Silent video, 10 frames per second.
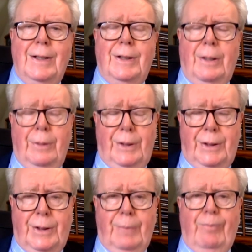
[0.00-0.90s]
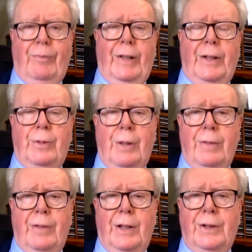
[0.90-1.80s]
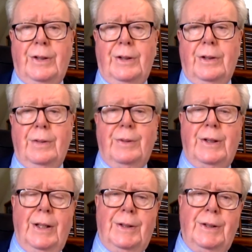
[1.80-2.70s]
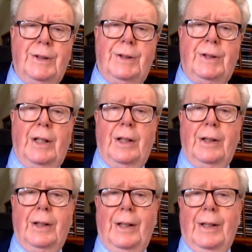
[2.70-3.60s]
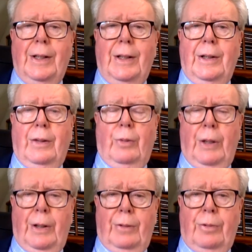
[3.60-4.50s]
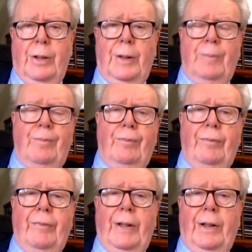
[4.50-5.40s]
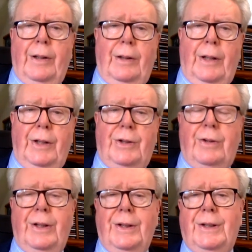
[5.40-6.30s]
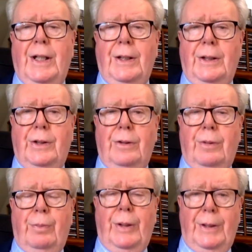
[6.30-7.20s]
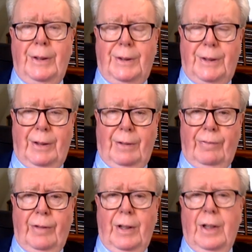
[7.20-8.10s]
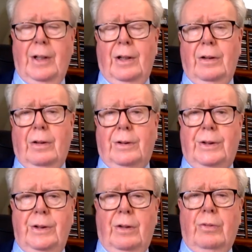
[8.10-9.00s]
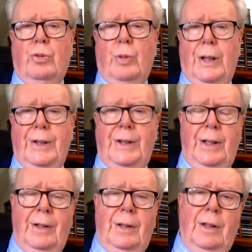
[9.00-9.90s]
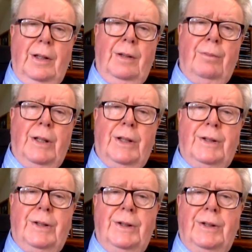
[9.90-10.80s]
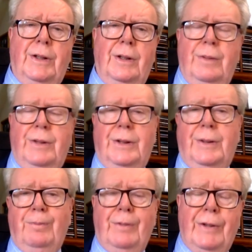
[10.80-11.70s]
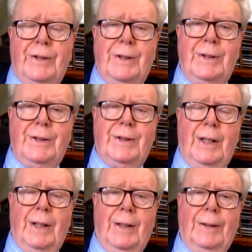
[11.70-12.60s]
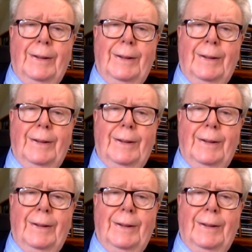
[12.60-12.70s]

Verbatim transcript: So it's it's one of those circumstances uh, where um, uh, history is tending to repeat itself, not not always in in Marx's terms as first as uh,